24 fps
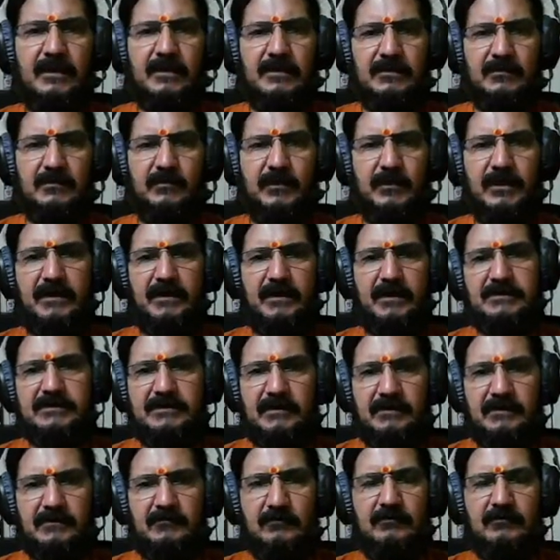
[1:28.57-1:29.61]
You can test
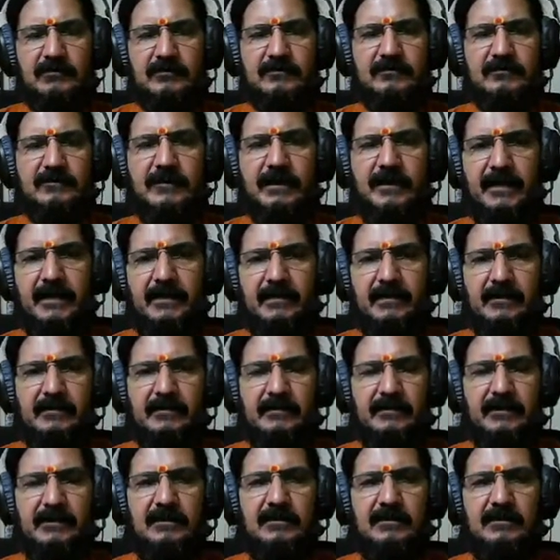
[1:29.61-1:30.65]
it out and
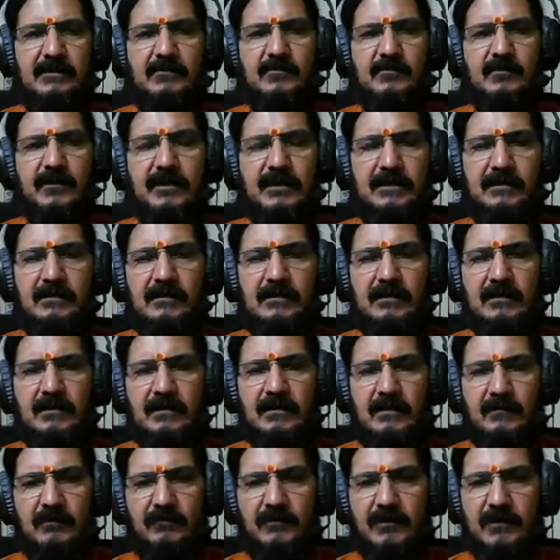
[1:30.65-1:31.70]
then you can
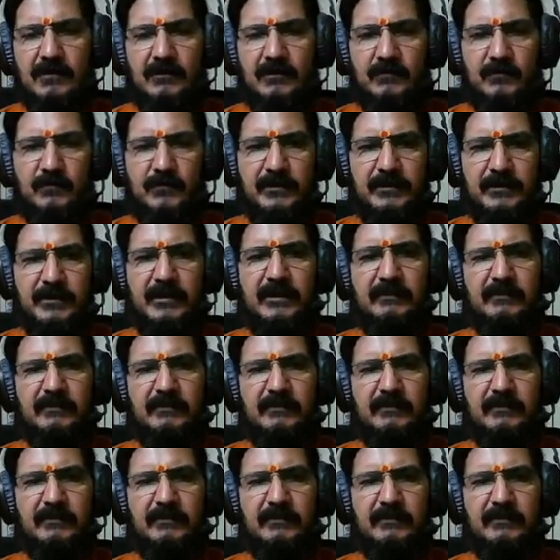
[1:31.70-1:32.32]
work upon it.